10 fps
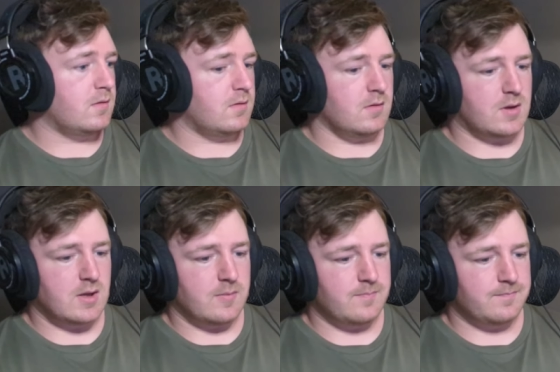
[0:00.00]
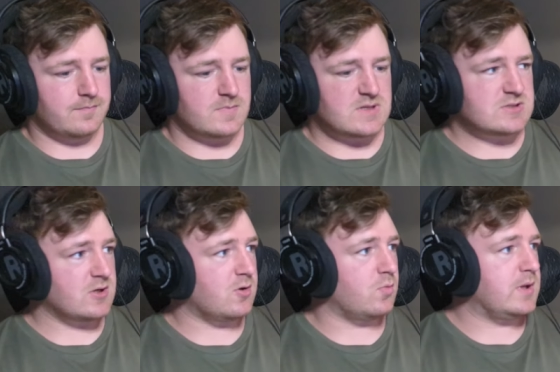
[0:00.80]
Okay,
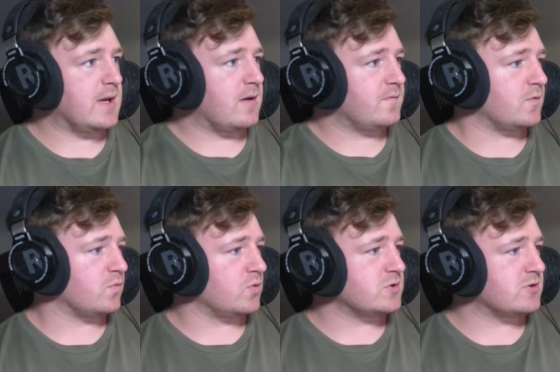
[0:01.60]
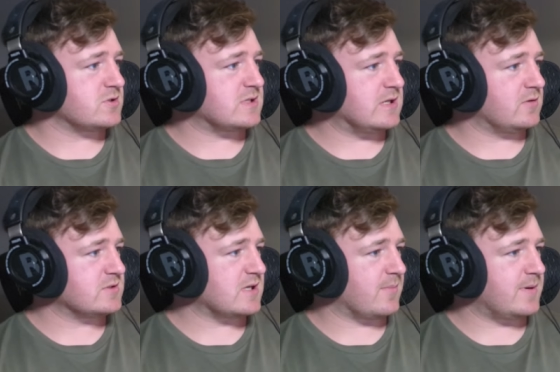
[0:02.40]
so we have Roosters
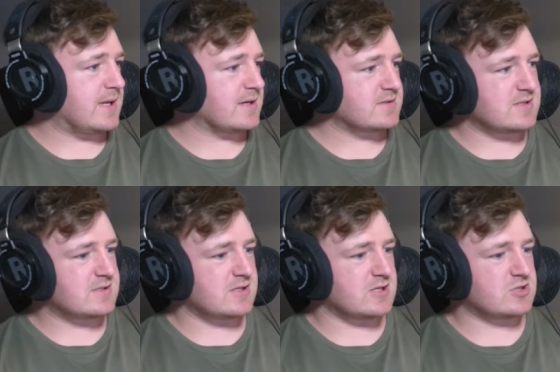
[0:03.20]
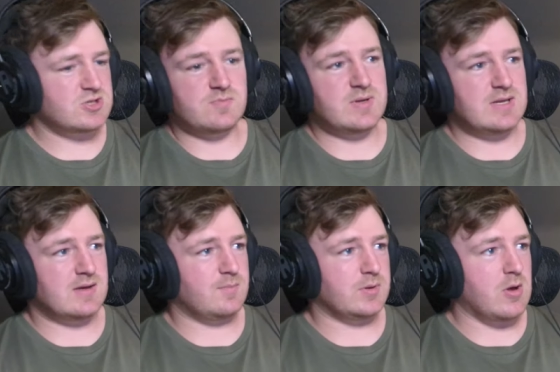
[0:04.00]
Eels up next. This should be
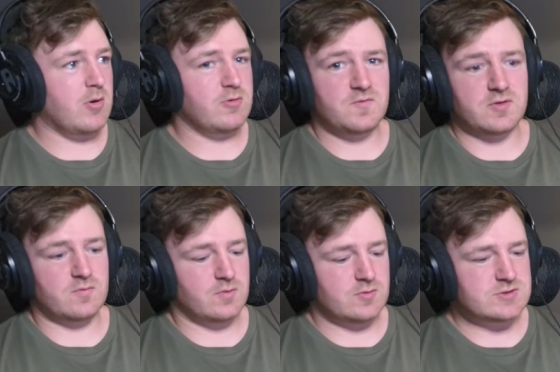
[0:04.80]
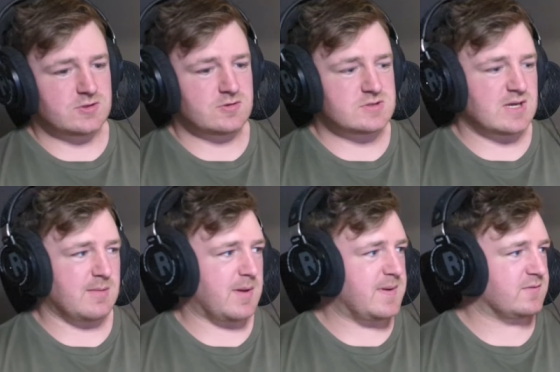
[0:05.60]
a blowout for the Roosters.
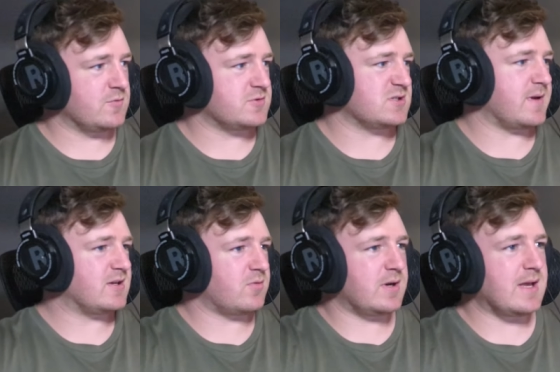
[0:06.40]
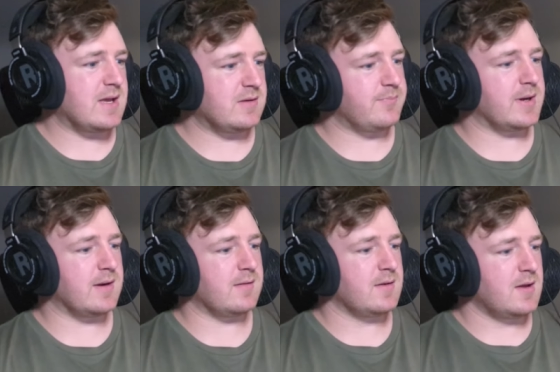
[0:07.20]
I pick Roosters by 28,
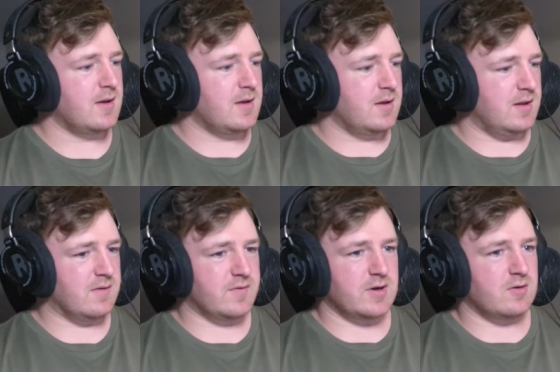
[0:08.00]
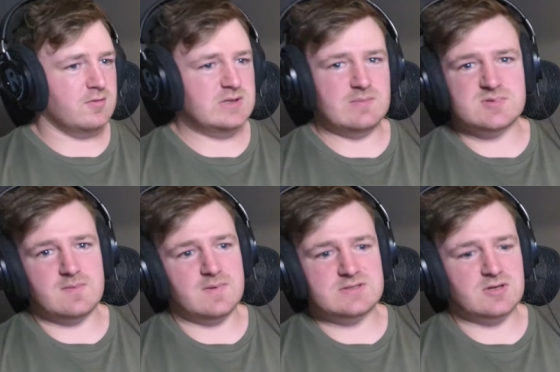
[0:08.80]
but you never know. Teams
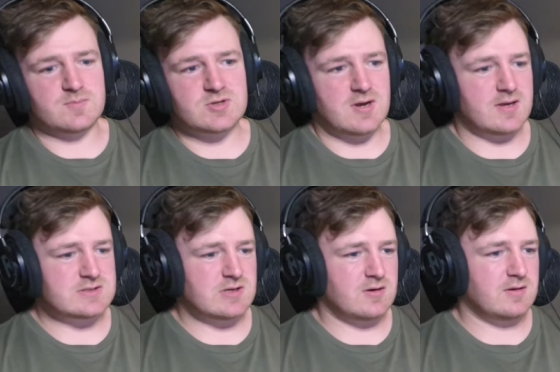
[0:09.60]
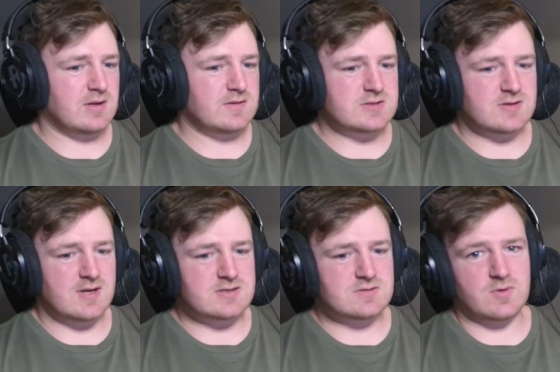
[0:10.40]
maybe stop trying as hard down the
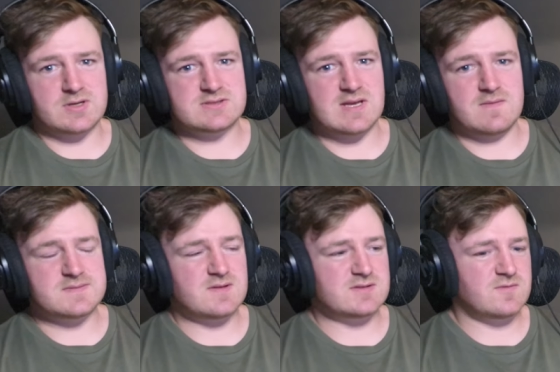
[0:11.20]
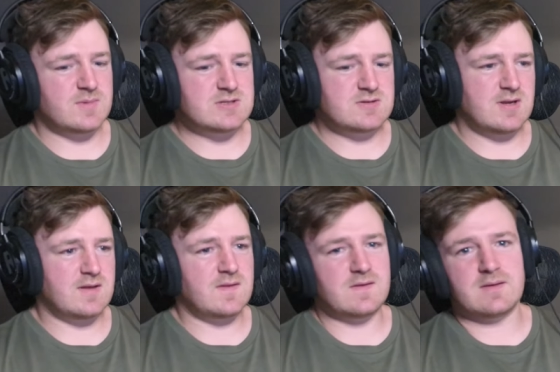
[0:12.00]
stretch and want to save themselves from injury, and then